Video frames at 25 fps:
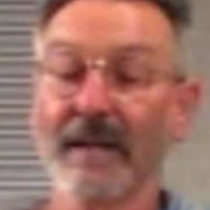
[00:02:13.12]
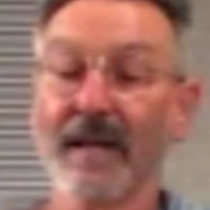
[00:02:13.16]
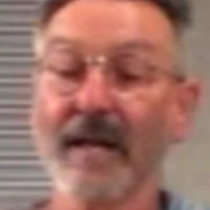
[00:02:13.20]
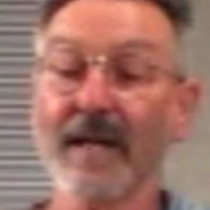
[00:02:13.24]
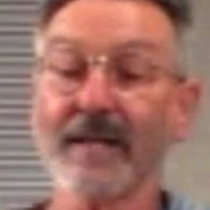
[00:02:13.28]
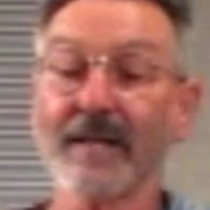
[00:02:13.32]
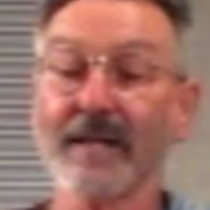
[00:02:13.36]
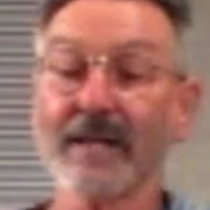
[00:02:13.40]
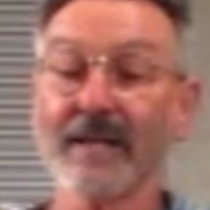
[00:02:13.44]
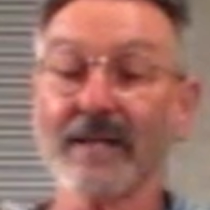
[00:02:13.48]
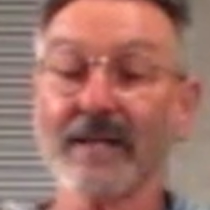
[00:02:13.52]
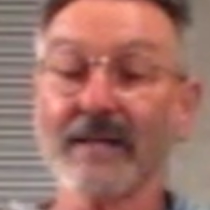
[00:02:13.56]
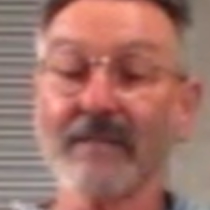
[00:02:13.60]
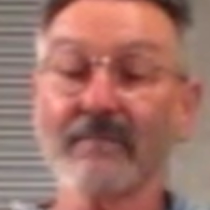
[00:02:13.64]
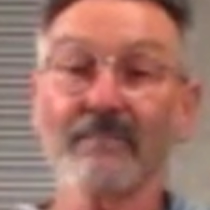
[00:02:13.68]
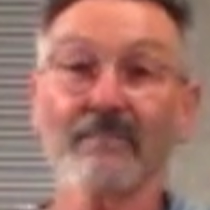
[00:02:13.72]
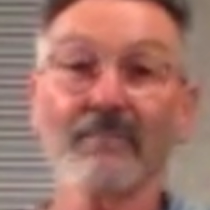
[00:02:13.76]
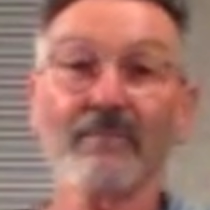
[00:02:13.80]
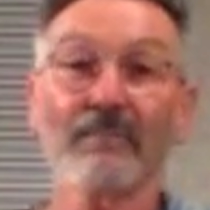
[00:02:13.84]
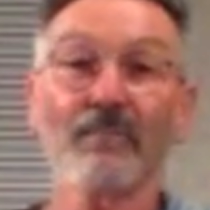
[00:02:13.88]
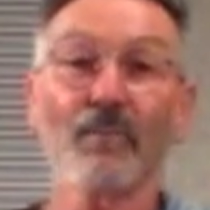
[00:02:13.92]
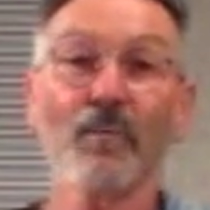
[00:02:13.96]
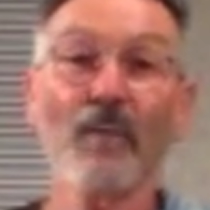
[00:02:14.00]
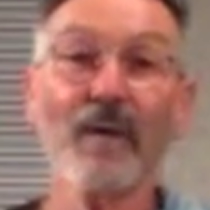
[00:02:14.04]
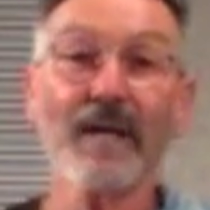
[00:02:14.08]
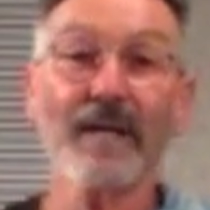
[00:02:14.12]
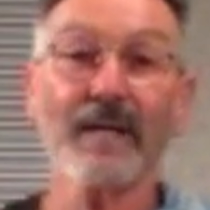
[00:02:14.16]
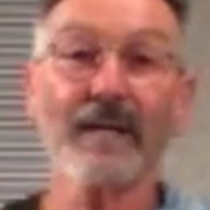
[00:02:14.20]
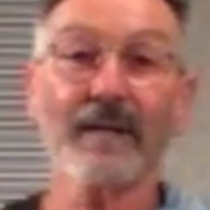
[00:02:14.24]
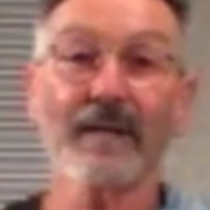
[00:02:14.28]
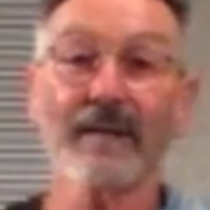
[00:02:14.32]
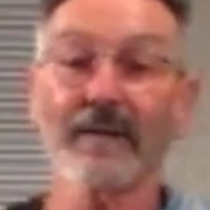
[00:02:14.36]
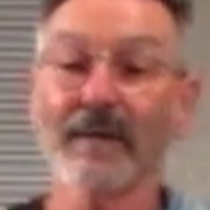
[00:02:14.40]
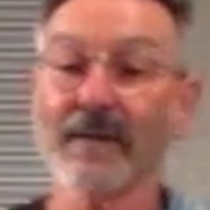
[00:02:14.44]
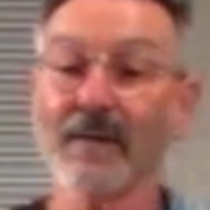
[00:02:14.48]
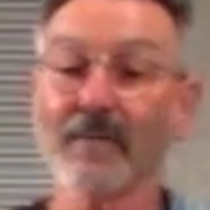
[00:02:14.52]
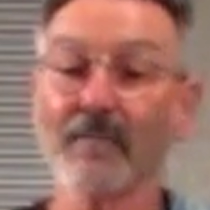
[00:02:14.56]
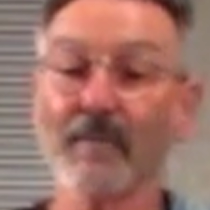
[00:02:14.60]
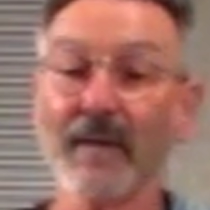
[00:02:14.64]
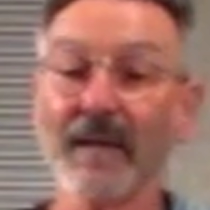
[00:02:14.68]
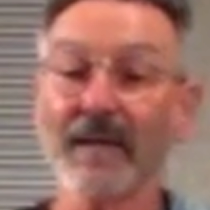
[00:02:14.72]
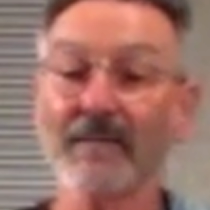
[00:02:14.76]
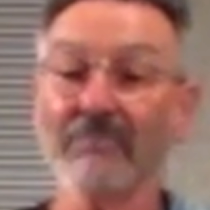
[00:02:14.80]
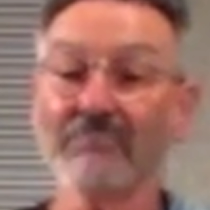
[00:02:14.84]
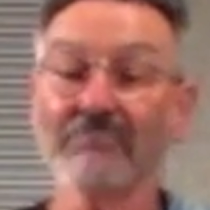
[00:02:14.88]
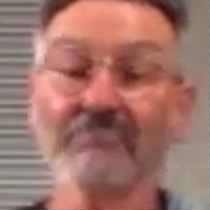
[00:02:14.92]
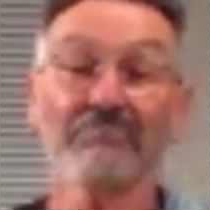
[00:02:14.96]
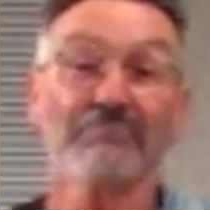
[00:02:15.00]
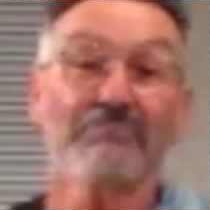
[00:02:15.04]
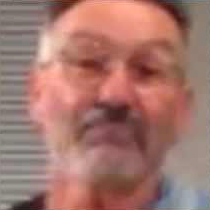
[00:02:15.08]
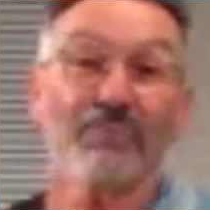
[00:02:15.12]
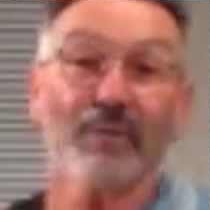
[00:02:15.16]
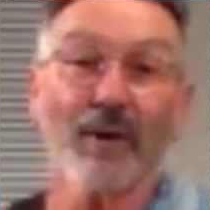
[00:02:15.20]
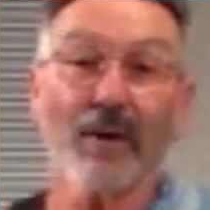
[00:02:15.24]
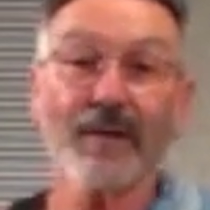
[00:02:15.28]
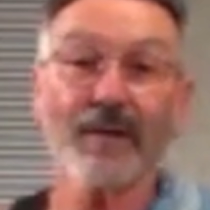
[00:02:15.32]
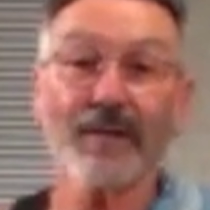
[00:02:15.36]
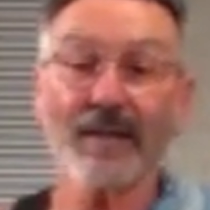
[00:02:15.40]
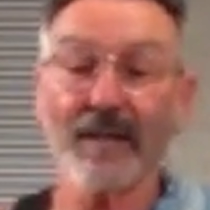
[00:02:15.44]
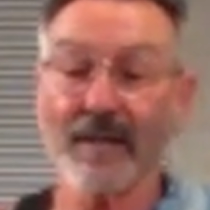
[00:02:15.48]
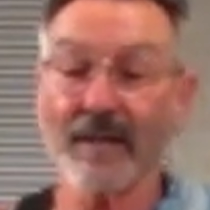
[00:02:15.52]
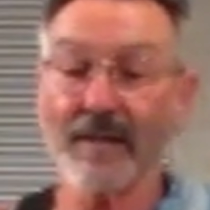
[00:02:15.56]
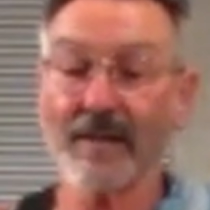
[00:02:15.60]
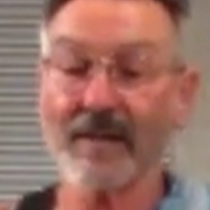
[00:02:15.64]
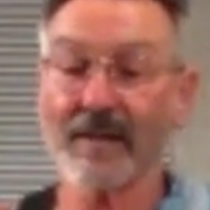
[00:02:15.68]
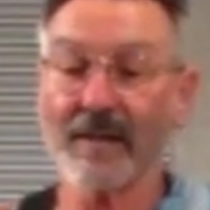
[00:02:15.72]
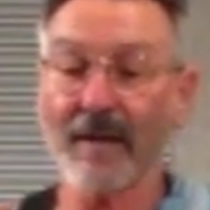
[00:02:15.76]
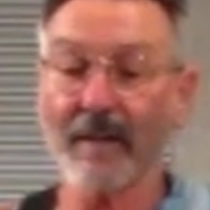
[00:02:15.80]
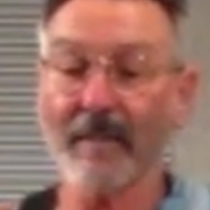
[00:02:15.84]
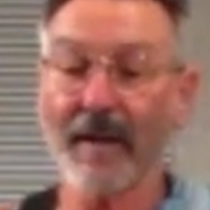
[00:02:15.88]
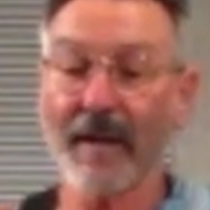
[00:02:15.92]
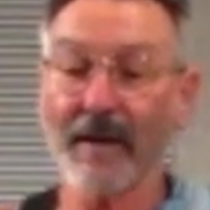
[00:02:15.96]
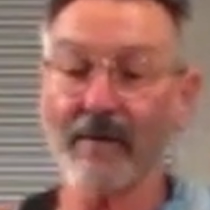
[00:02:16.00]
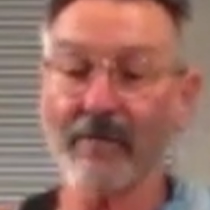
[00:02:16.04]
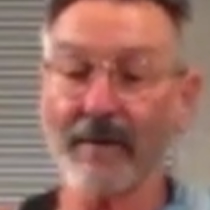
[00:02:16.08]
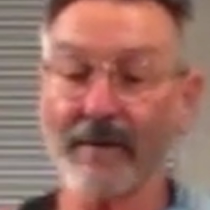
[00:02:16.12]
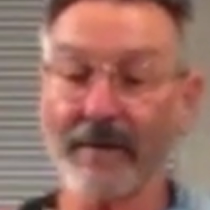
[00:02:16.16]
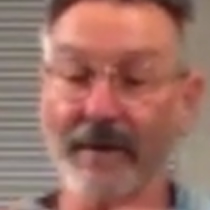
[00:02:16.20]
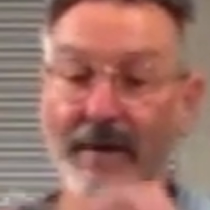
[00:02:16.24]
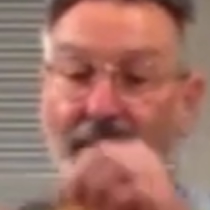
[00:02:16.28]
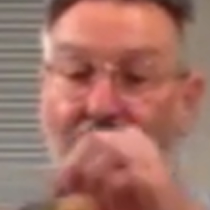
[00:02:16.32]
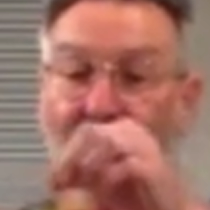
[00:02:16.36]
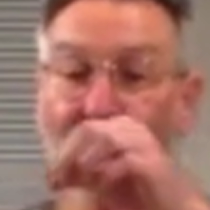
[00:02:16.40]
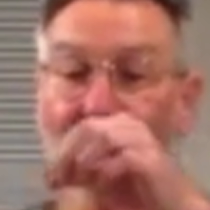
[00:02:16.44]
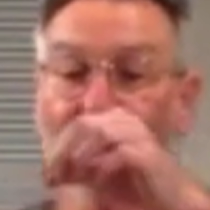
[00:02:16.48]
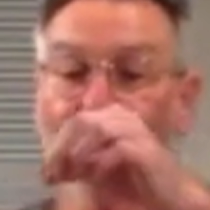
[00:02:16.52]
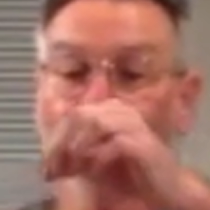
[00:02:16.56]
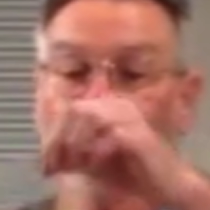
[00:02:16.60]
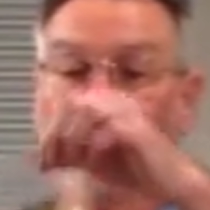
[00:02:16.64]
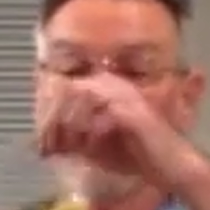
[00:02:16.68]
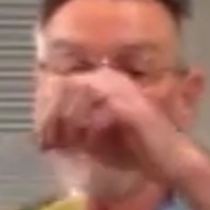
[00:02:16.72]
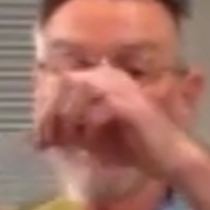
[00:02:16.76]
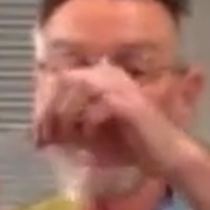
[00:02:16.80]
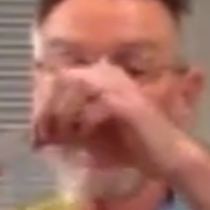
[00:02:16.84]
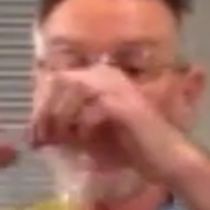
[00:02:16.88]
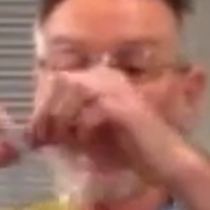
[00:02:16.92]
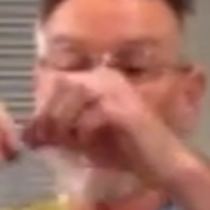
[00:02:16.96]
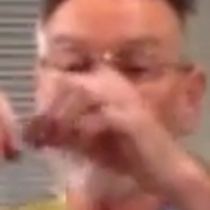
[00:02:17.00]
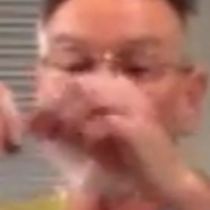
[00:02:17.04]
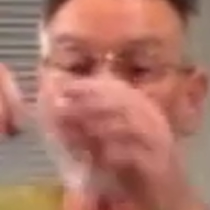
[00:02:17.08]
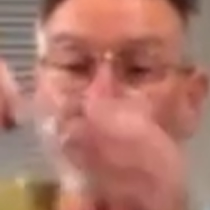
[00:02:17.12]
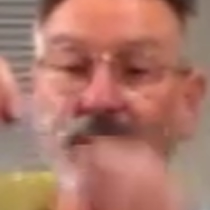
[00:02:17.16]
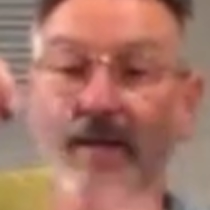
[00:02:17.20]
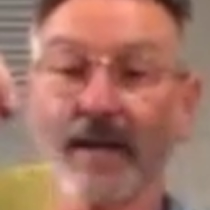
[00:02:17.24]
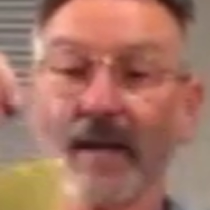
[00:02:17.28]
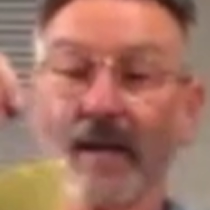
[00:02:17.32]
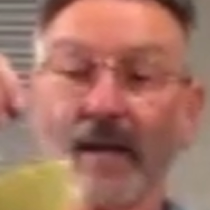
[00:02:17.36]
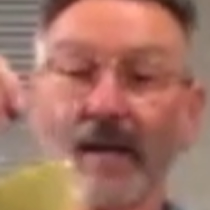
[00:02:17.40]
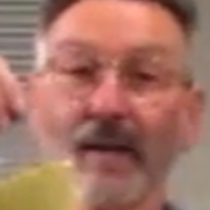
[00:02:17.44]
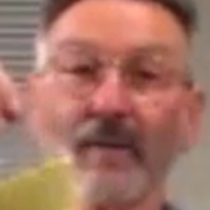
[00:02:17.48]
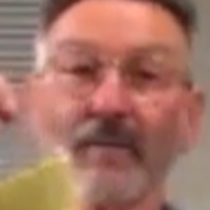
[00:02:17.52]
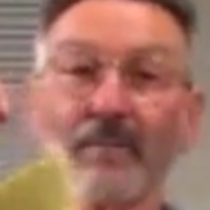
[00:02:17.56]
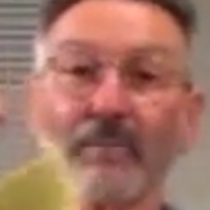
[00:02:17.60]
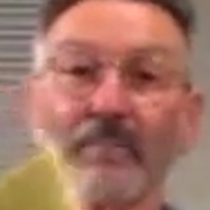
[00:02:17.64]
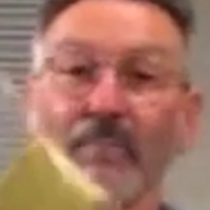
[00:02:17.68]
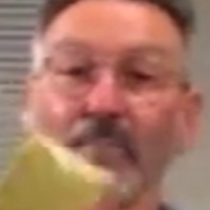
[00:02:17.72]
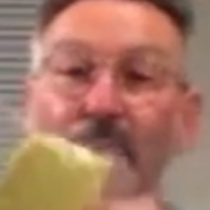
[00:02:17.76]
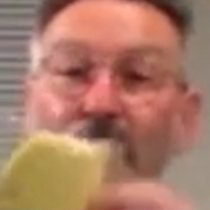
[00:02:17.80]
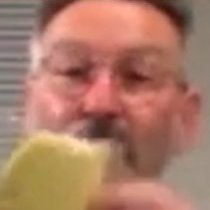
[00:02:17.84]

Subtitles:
It's wheat that's been processed somehow or other. It comes in a little